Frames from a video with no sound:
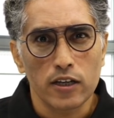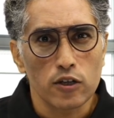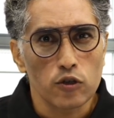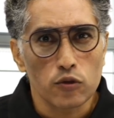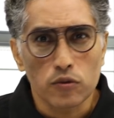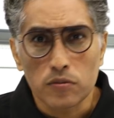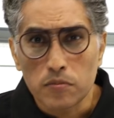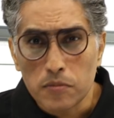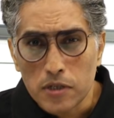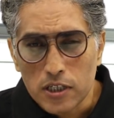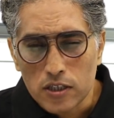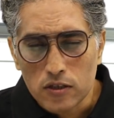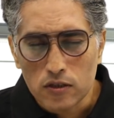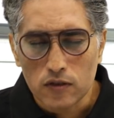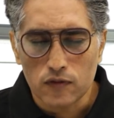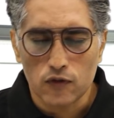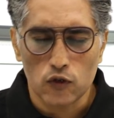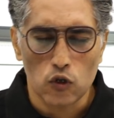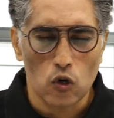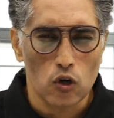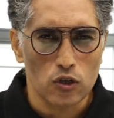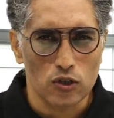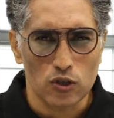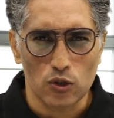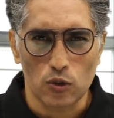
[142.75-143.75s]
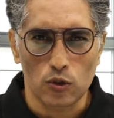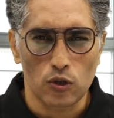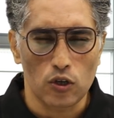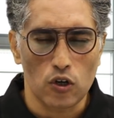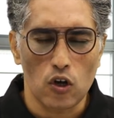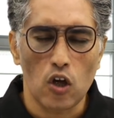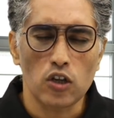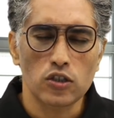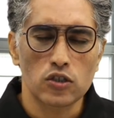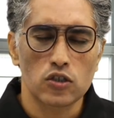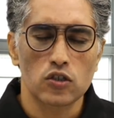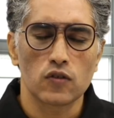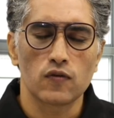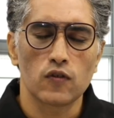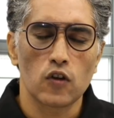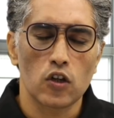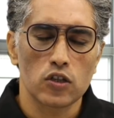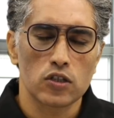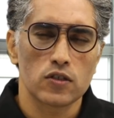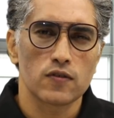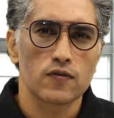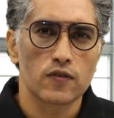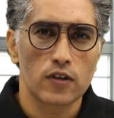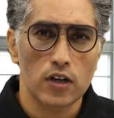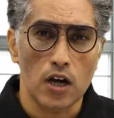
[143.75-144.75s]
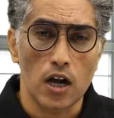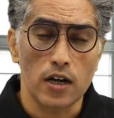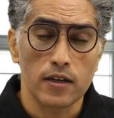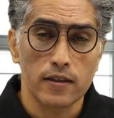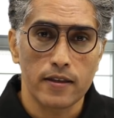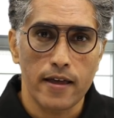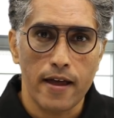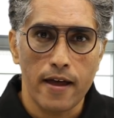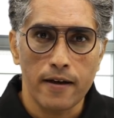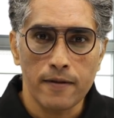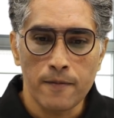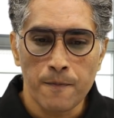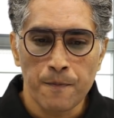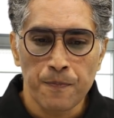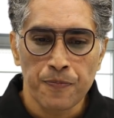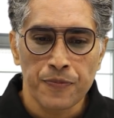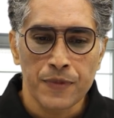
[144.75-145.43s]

newton meters of torque, so lots of grunt there.